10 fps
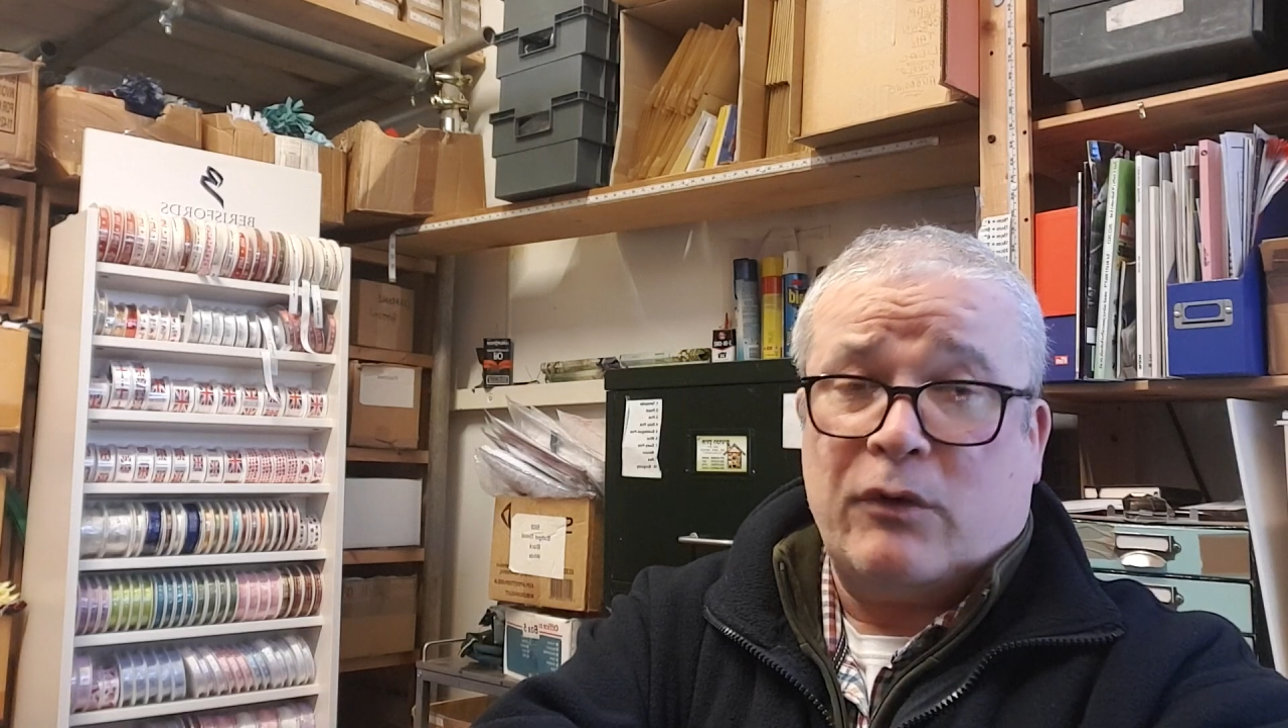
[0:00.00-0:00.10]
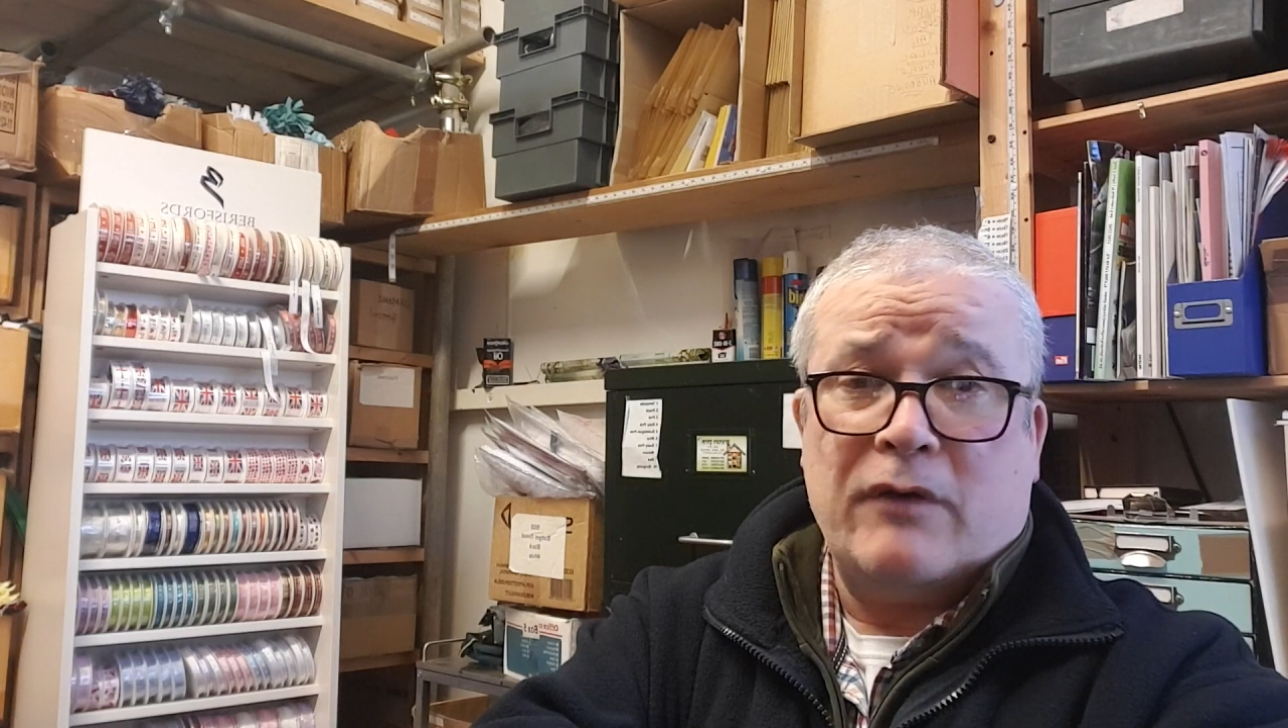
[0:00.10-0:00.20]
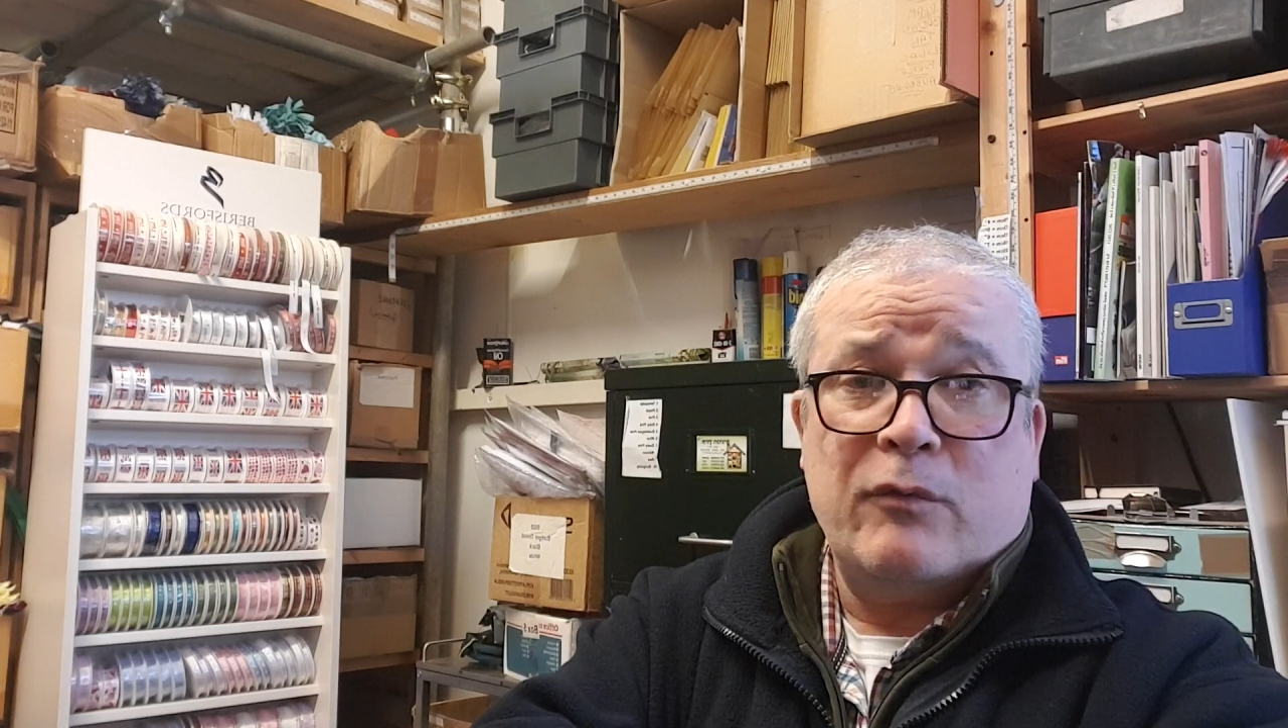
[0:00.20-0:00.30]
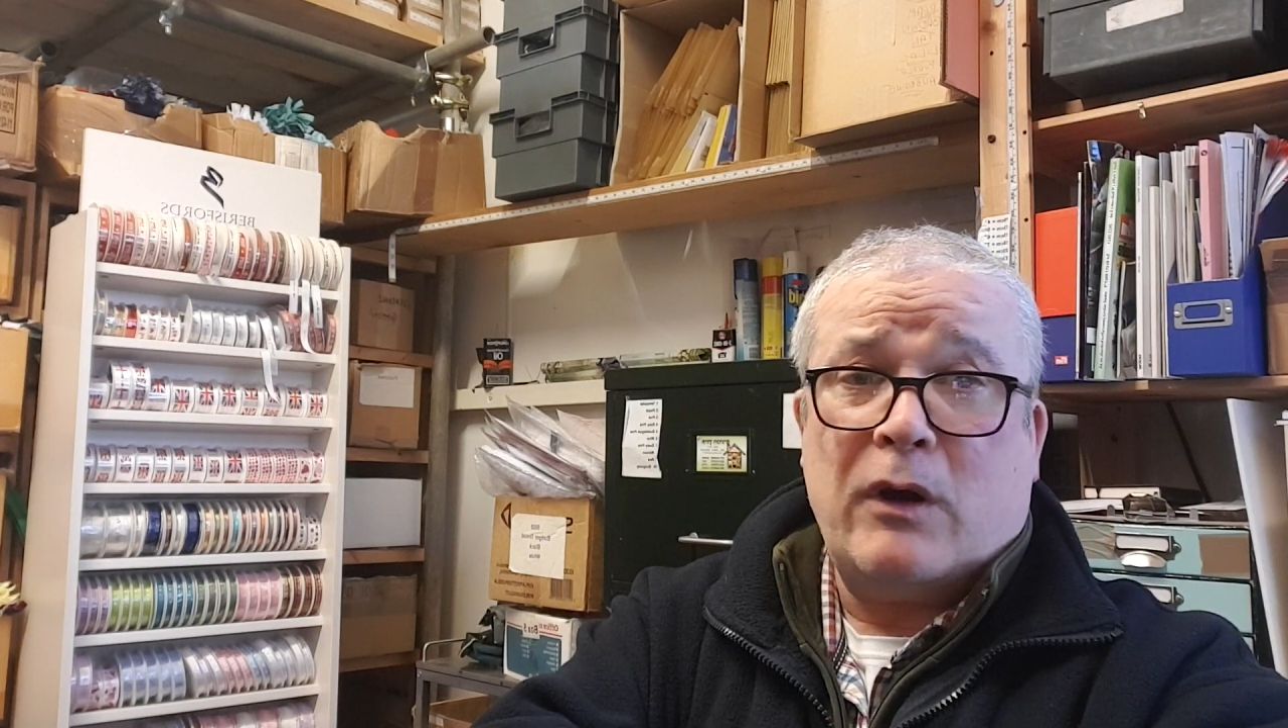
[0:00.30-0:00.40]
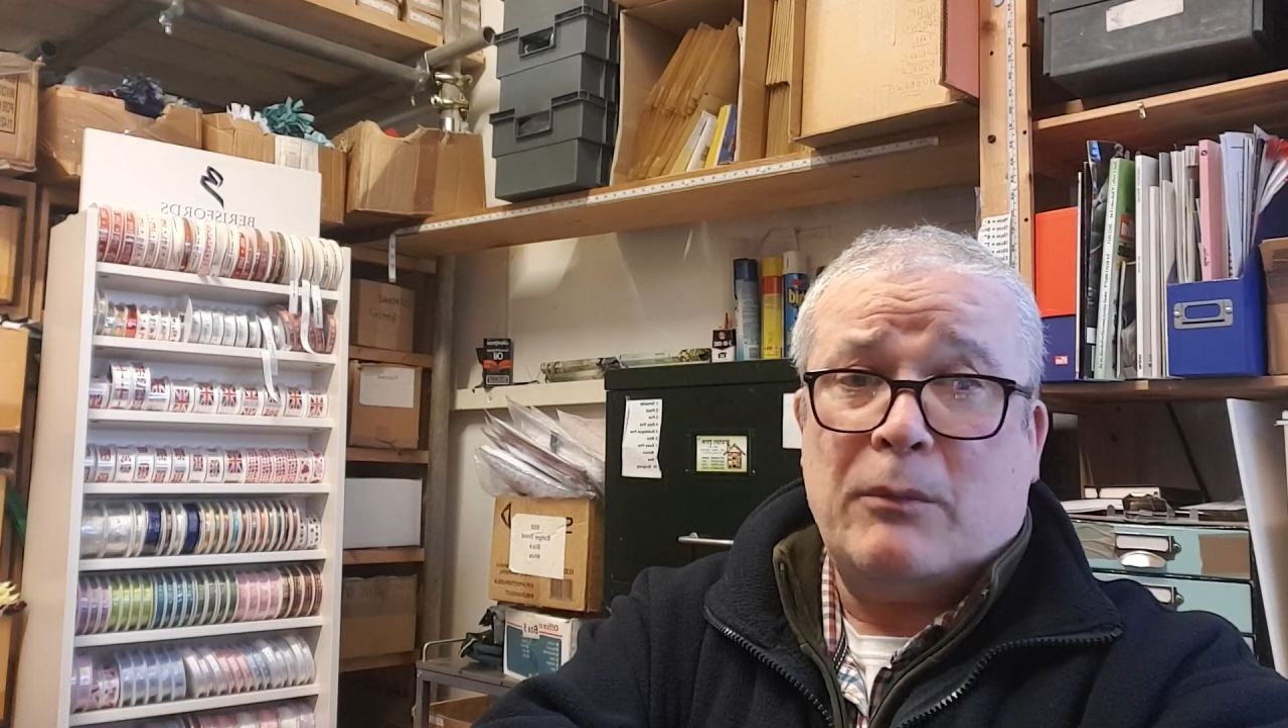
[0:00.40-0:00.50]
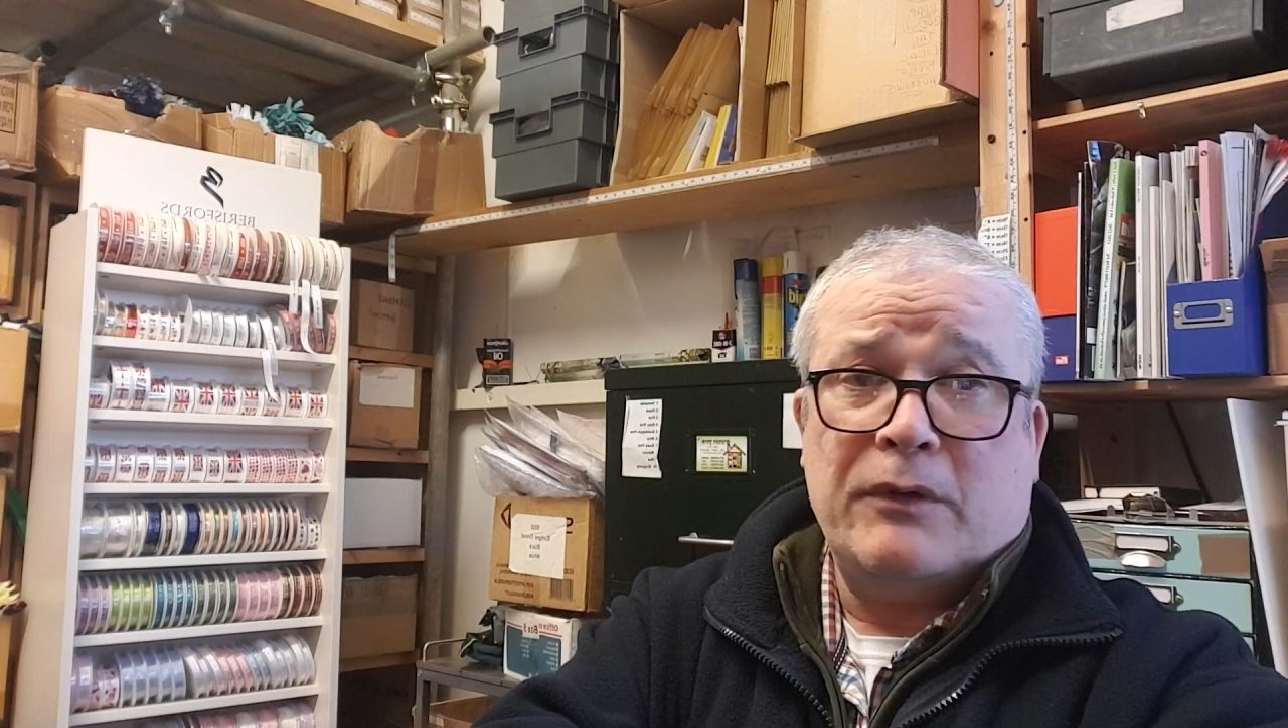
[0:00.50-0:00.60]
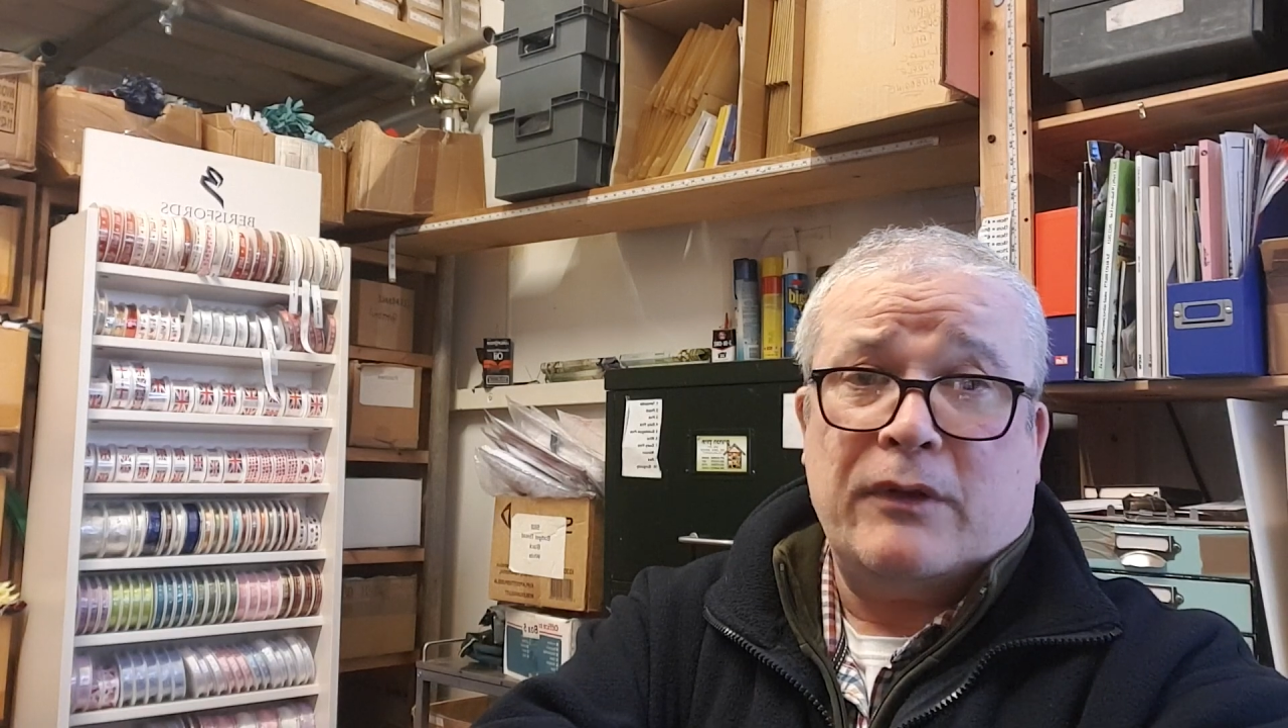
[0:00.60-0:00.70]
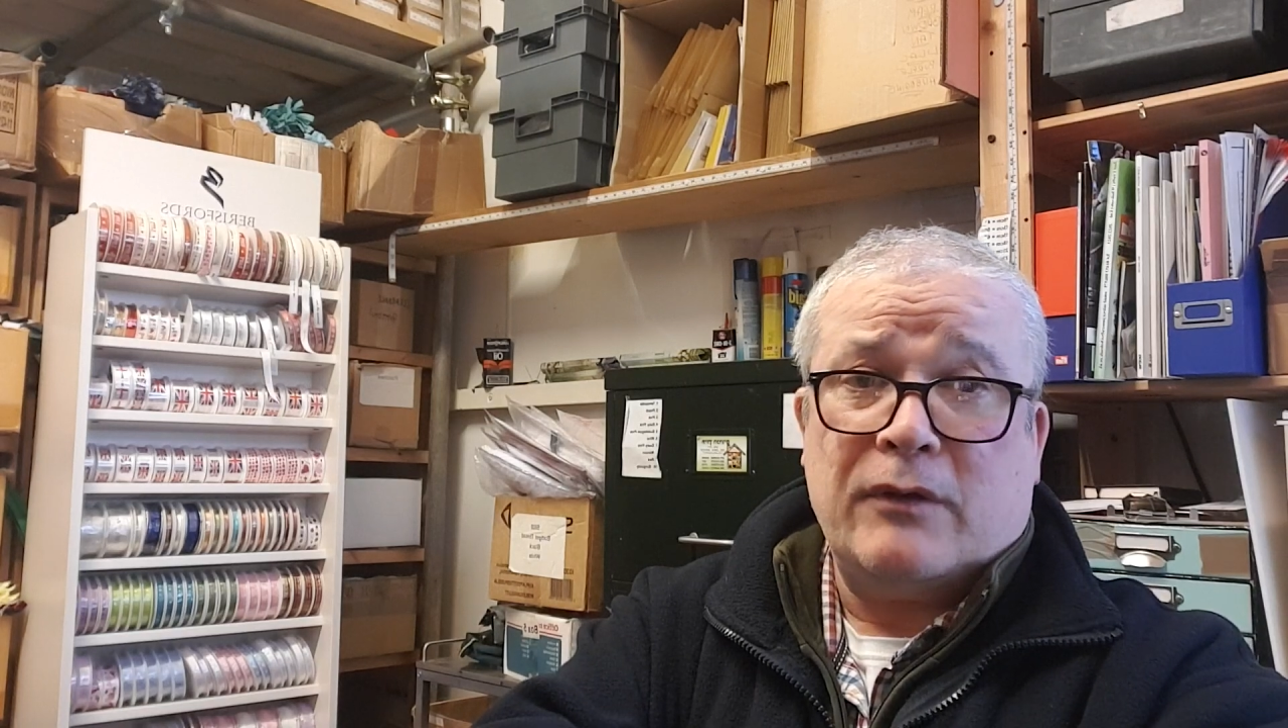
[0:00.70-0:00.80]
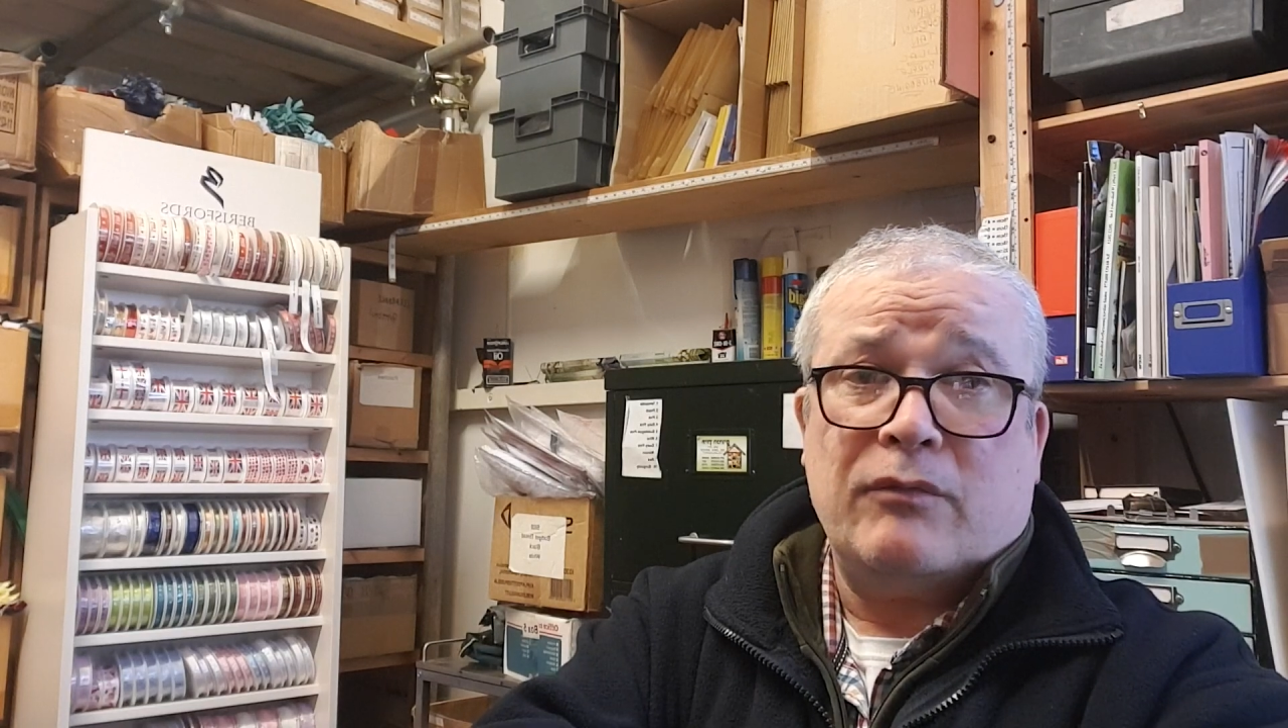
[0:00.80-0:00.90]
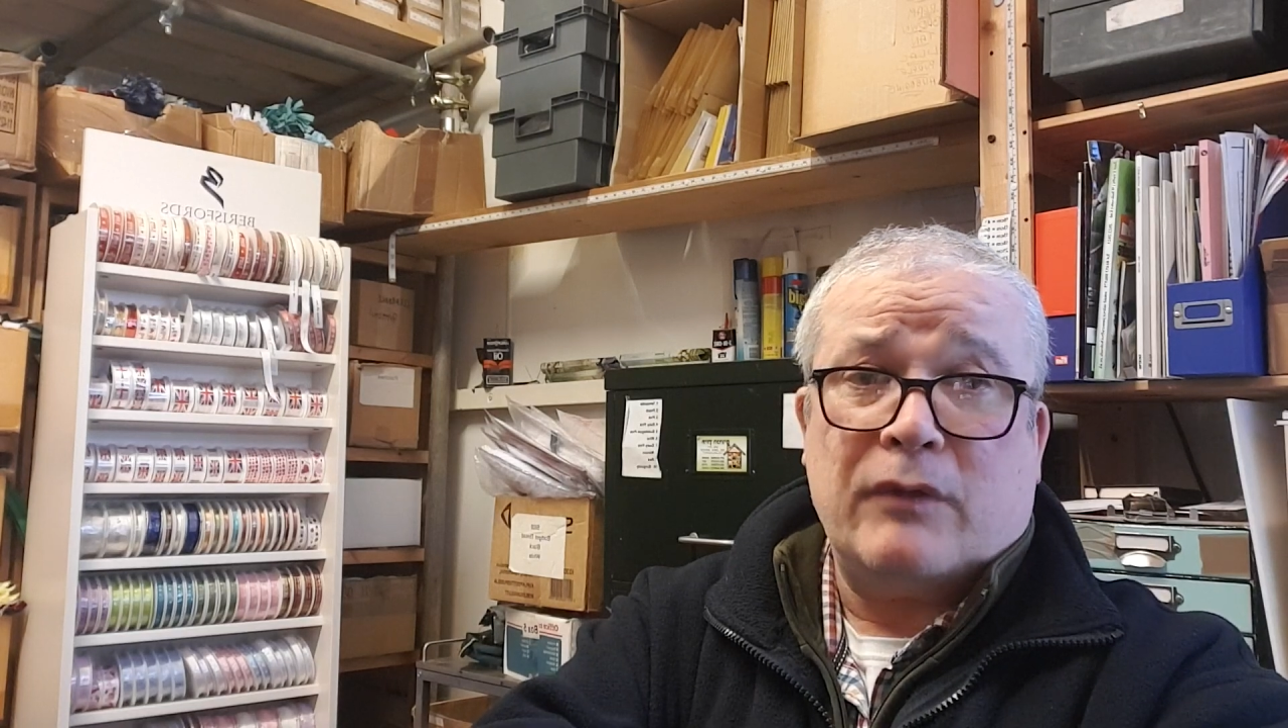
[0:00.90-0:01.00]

overwhelming.